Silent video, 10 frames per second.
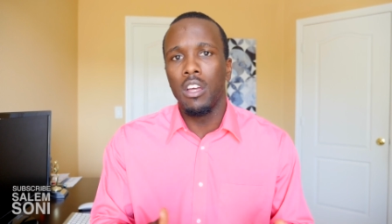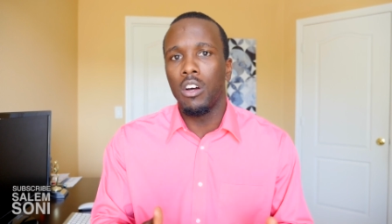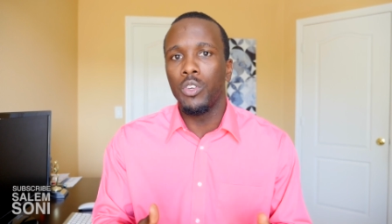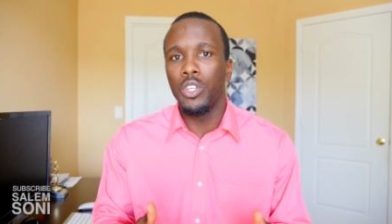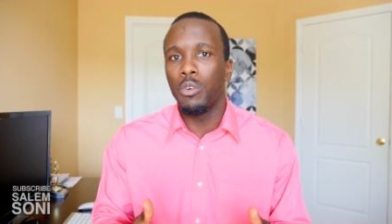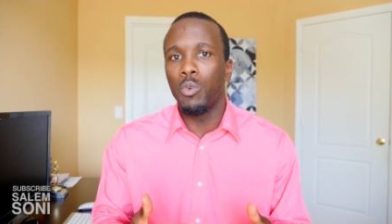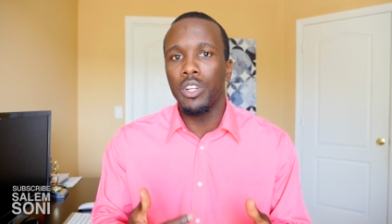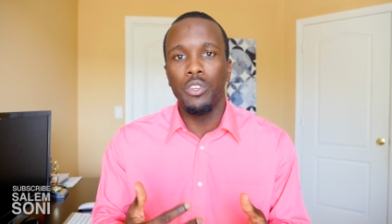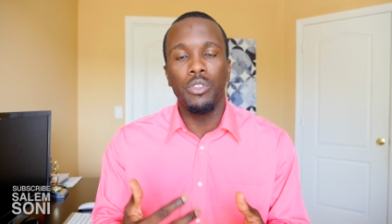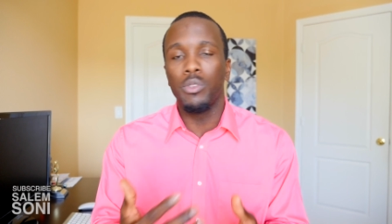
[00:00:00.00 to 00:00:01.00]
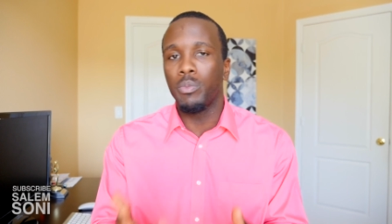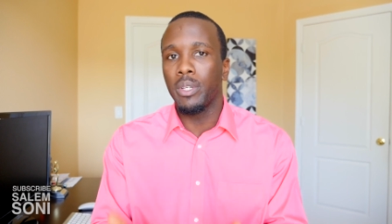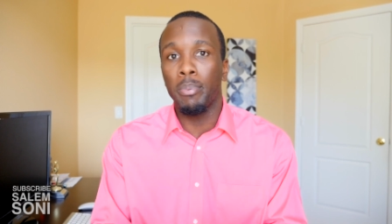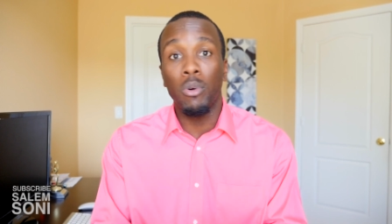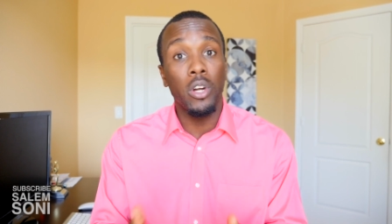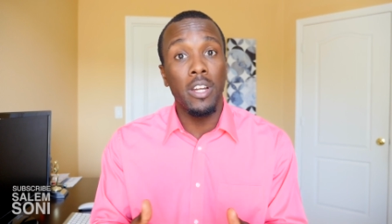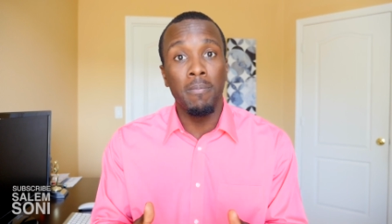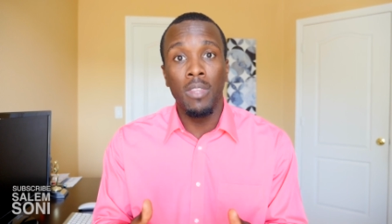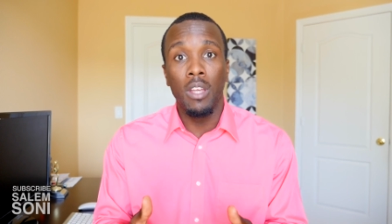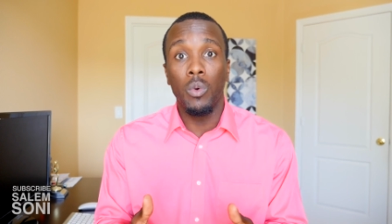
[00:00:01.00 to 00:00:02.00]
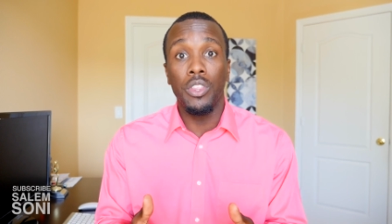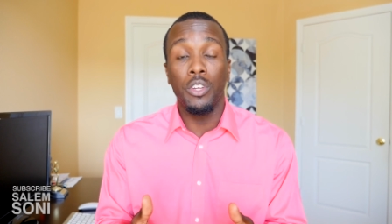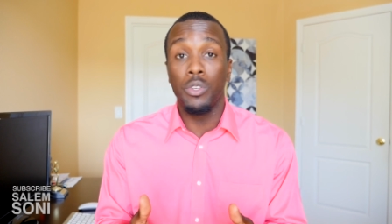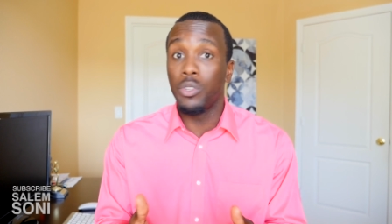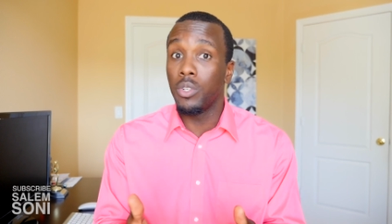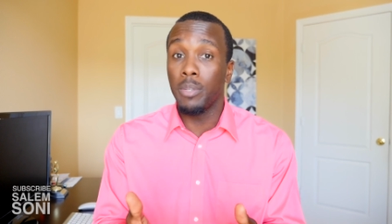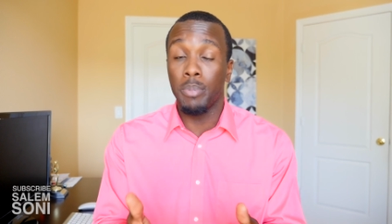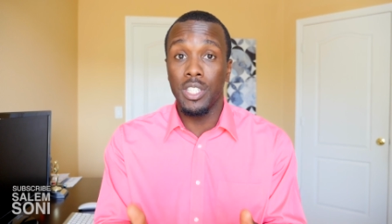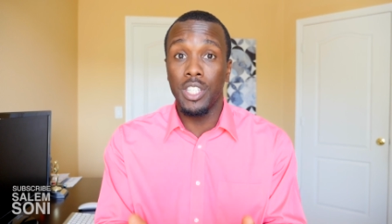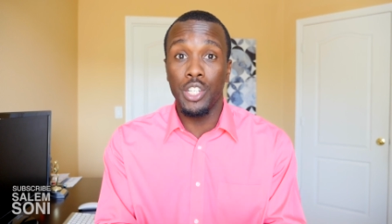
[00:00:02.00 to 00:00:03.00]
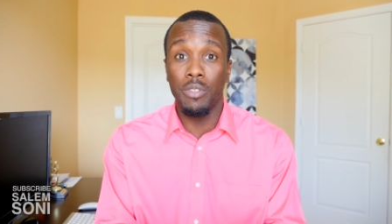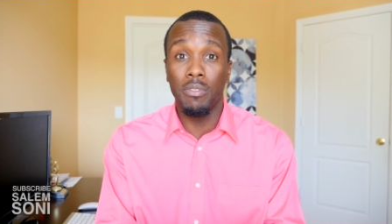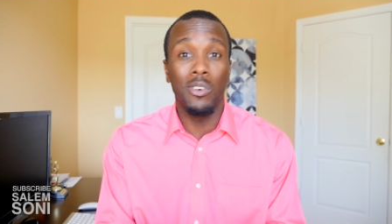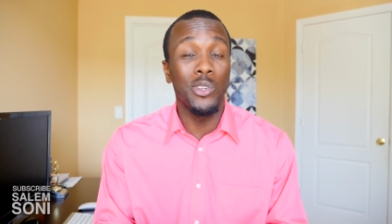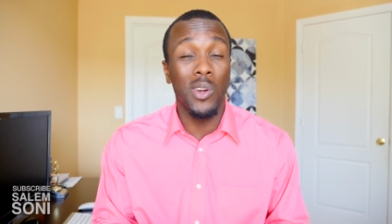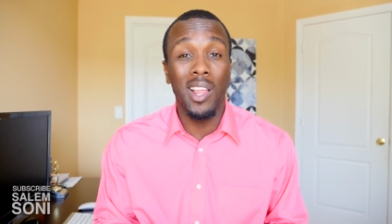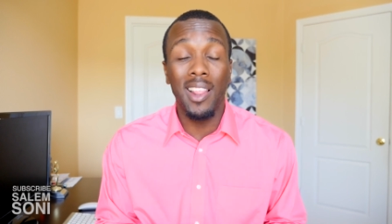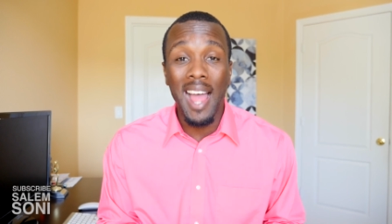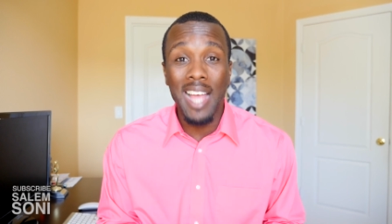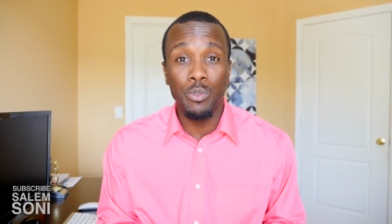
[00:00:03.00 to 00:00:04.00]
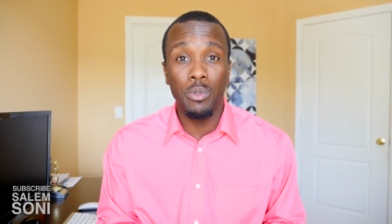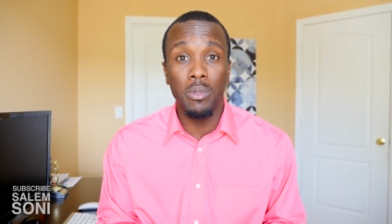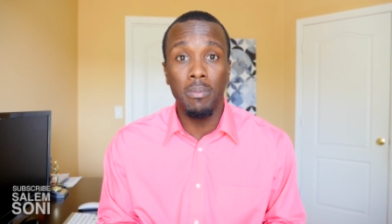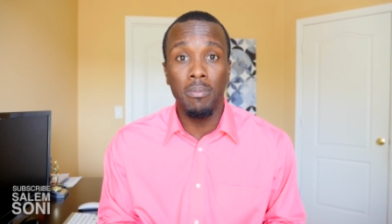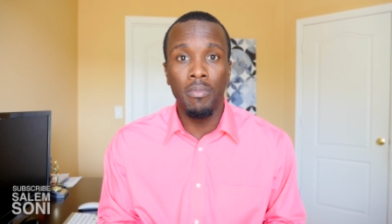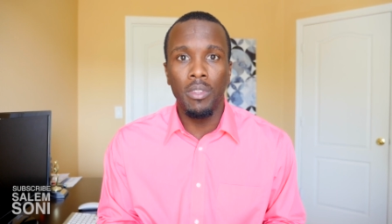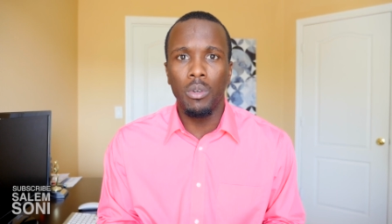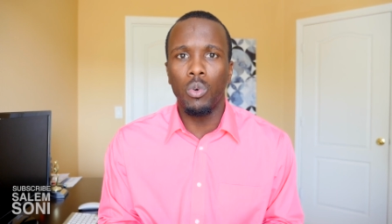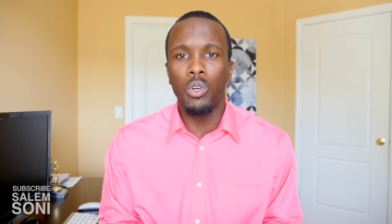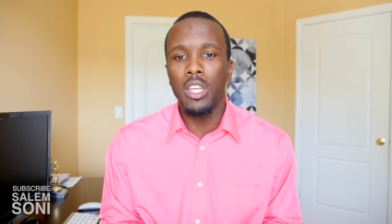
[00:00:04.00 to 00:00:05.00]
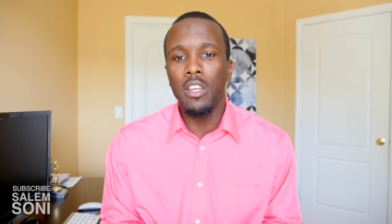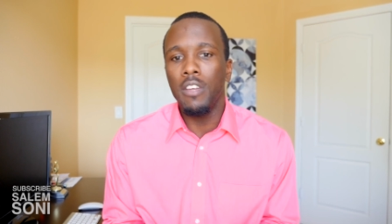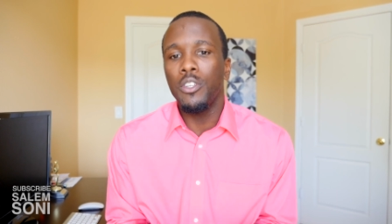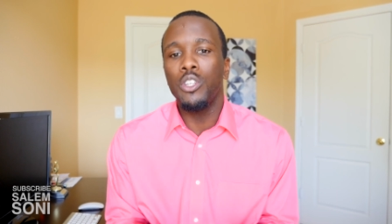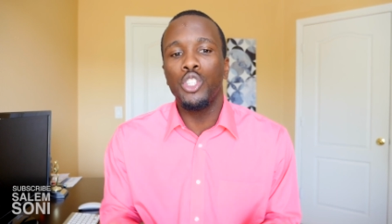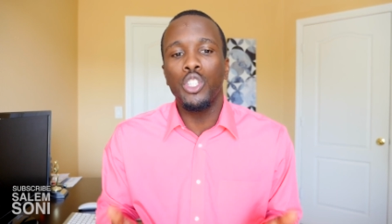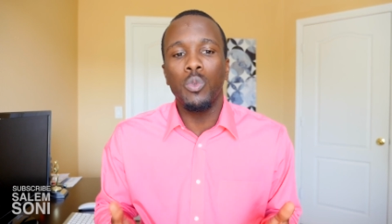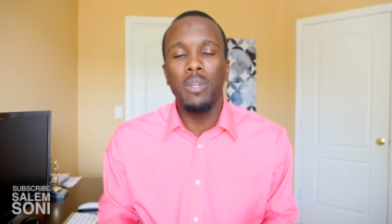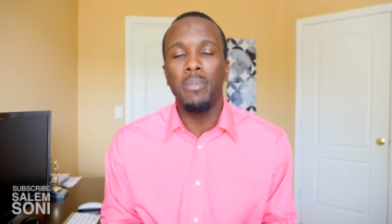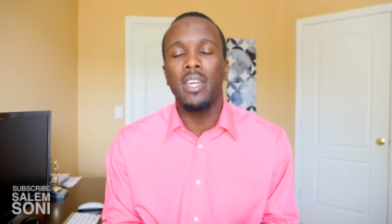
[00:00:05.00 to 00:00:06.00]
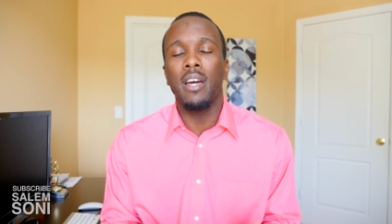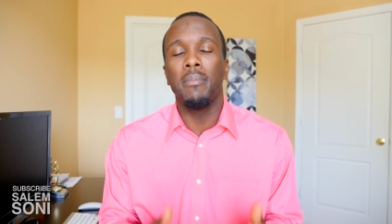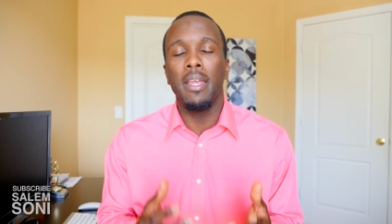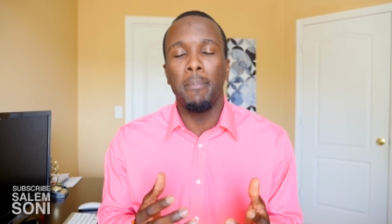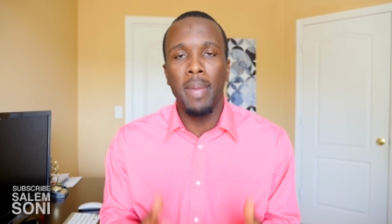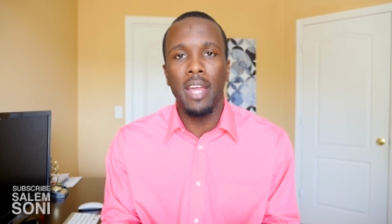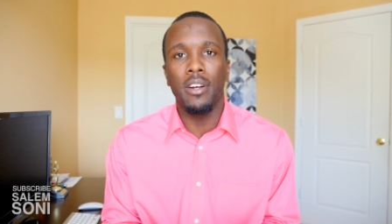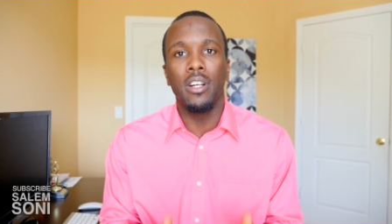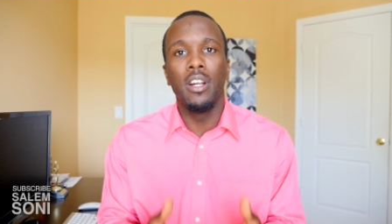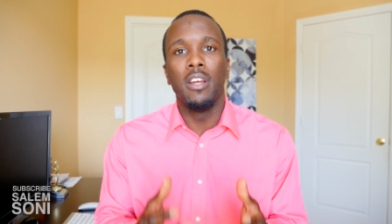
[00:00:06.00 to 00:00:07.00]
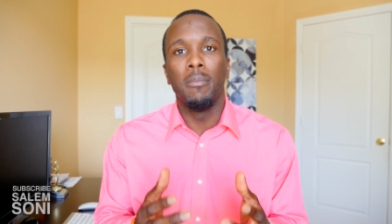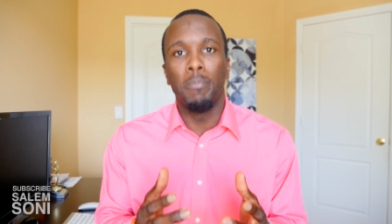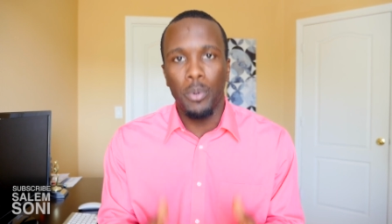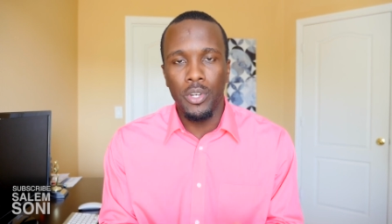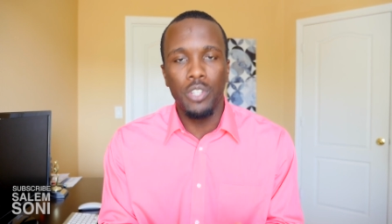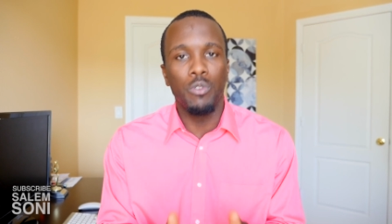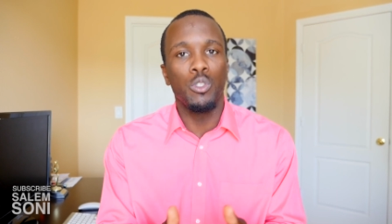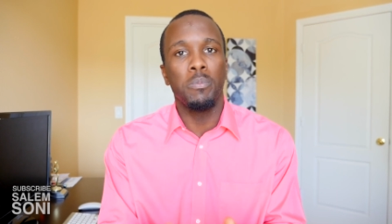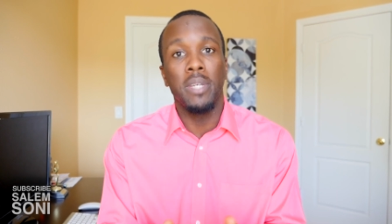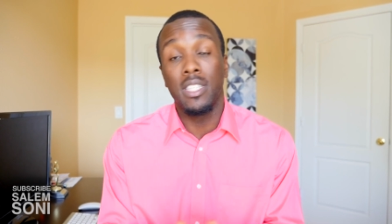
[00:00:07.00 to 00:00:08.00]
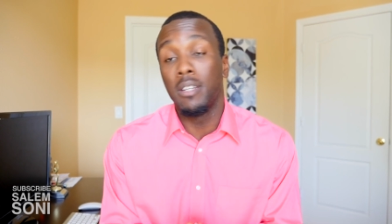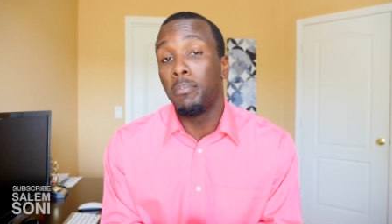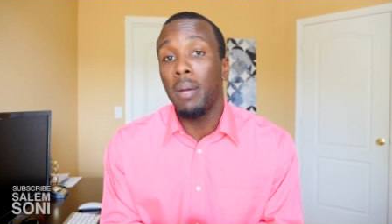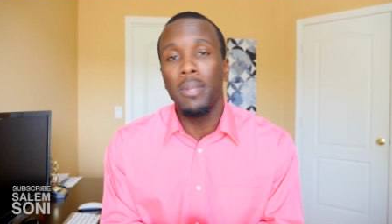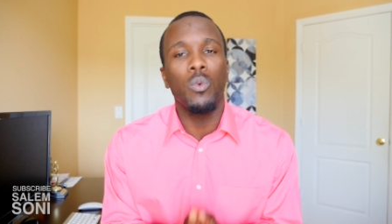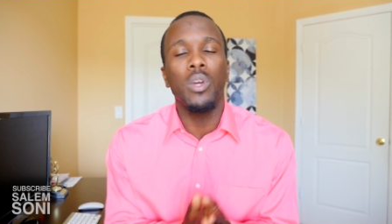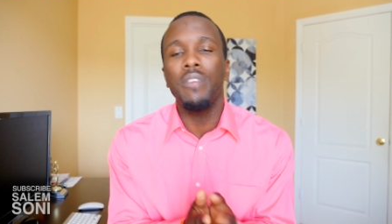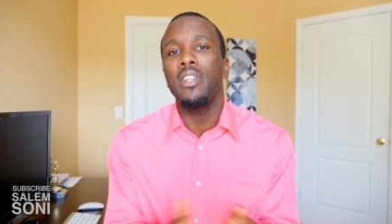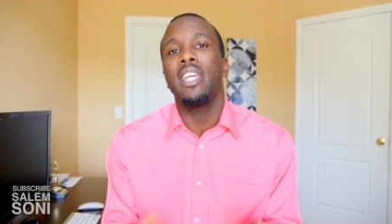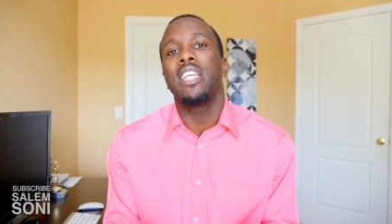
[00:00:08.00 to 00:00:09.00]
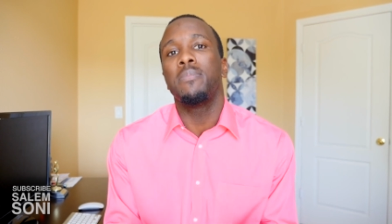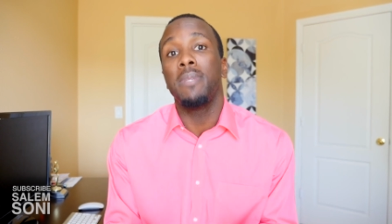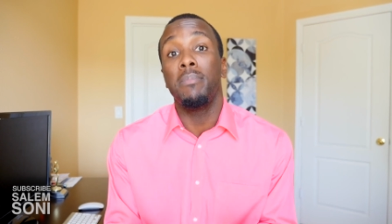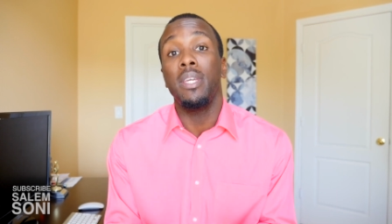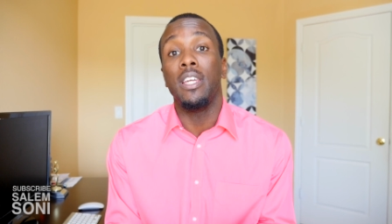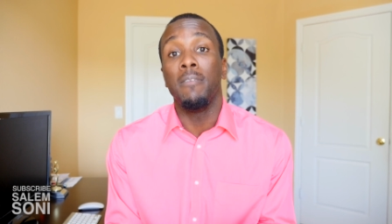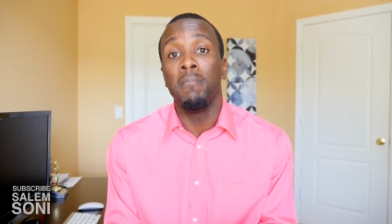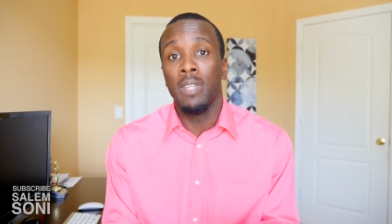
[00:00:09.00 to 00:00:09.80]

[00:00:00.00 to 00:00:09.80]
or you know, whether you're doing the report, whether you're doing a presentation for your classroom, or even if you just want to become a better person who speaks in public, whatever the case may be,